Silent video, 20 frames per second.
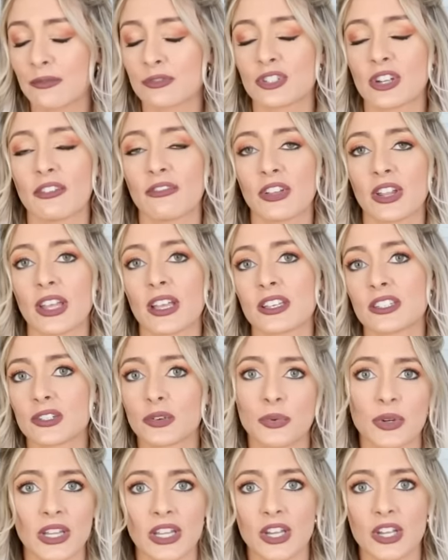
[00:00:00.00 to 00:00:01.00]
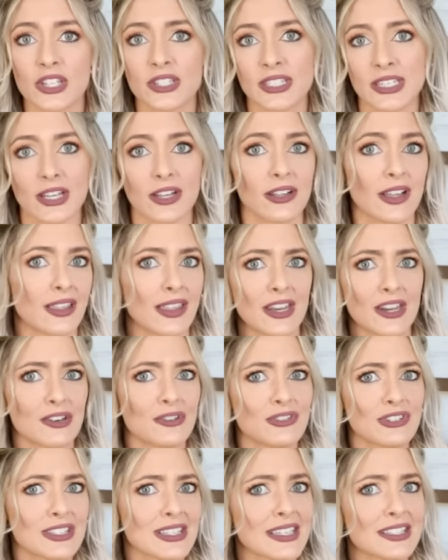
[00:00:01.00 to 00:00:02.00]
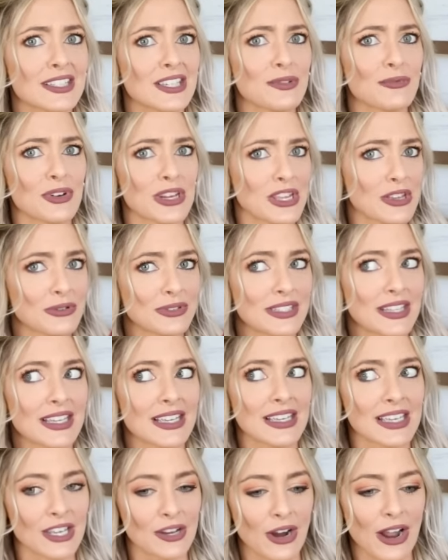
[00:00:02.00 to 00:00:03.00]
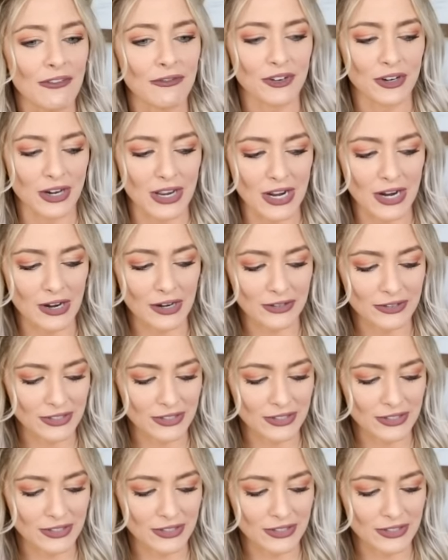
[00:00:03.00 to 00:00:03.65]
which I feel like is a really good deal. And then you just get to reuse it year after year.